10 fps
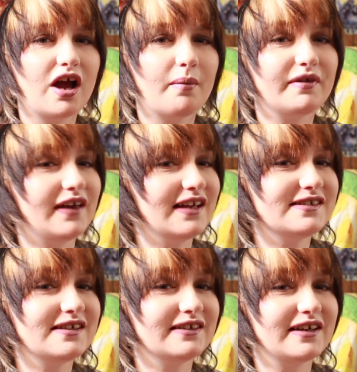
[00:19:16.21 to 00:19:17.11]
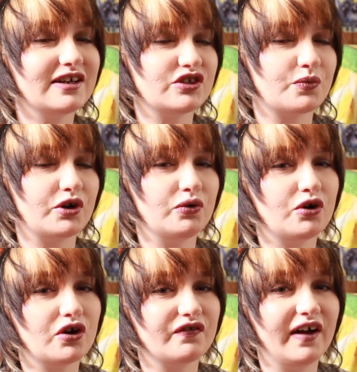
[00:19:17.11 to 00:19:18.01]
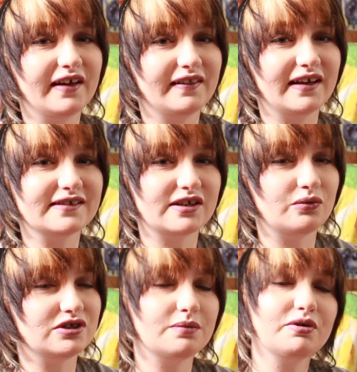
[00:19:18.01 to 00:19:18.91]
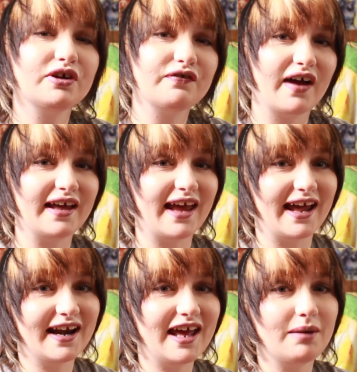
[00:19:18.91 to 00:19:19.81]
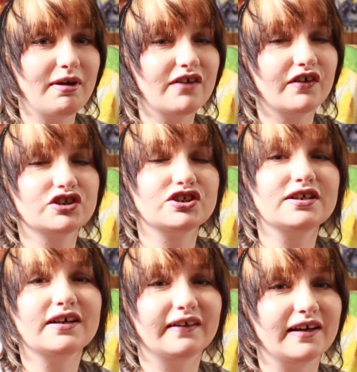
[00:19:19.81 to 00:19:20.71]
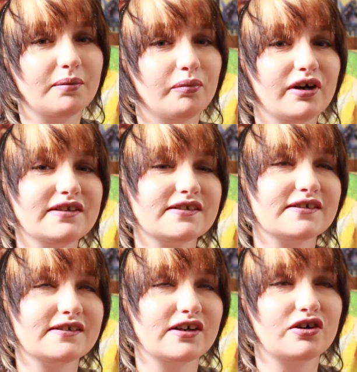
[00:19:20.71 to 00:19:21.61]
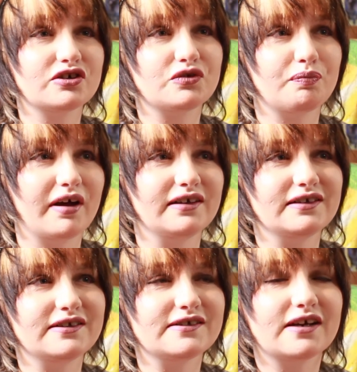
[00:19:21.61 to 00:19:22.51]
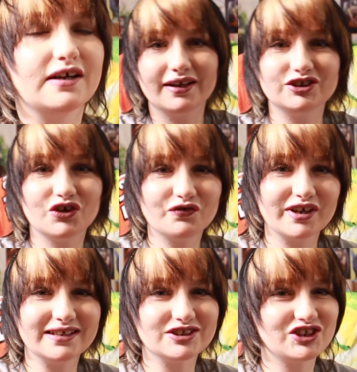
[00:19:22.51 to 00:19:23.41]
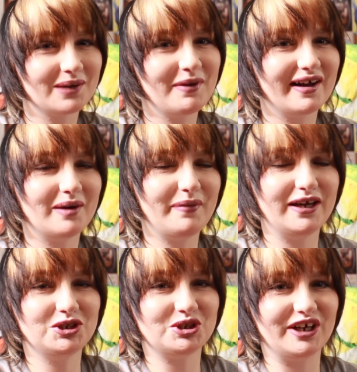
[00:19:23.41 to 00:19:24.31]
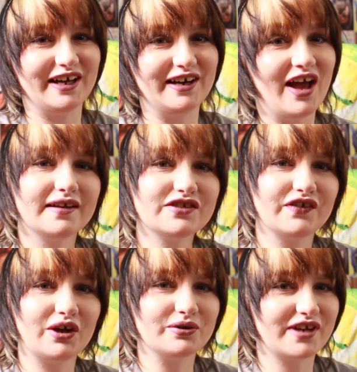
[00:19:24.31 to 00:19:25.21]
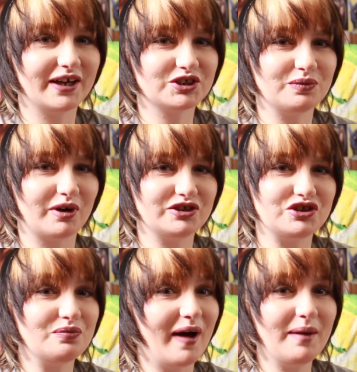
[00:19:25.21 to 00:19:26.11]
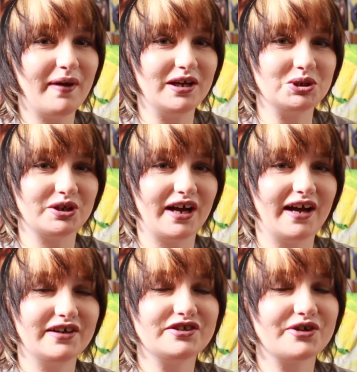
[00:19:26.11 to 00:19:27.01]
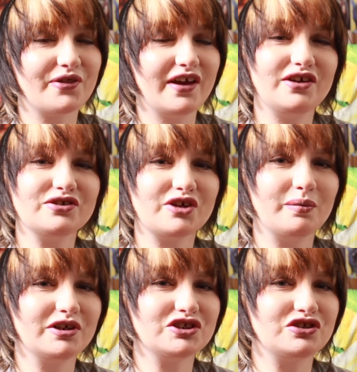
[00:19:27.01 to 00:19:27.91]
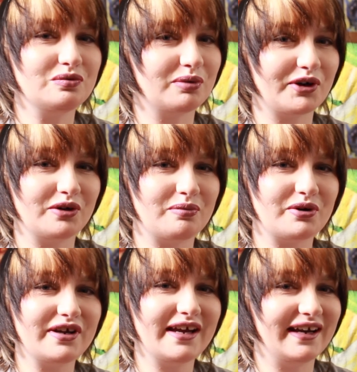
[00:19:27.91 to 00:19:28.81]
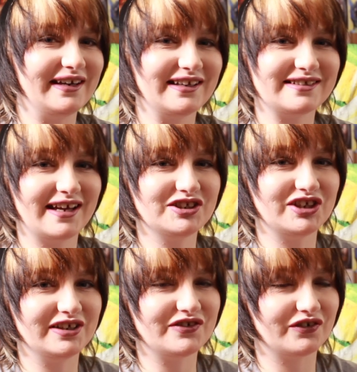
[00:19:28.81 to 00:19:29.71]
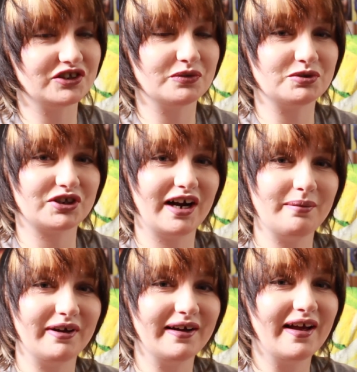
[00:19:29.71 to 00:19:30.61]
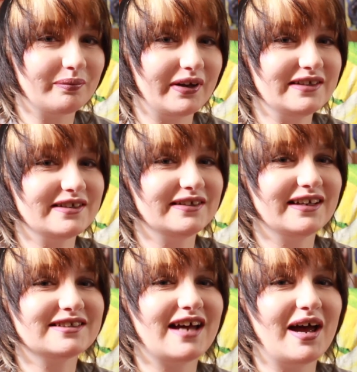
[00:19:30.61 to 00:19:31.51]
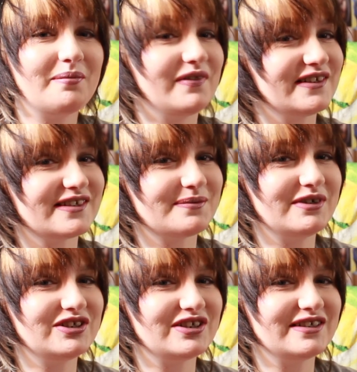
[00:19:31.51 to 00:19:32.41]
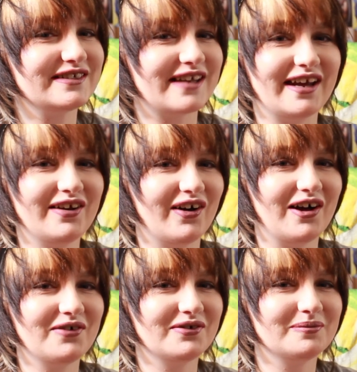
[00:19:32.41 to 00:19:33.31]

But the Etsy link is where you would go to find things that you would typically find at an anime convention, like prints, stickers, buttons. And don't forget to check me out on Patreon. This video is actually brought to you by Patreon, so thank you so much to Brigid Bree and Nick Sanchez for subscribing. But until next time, this is Minji signing off.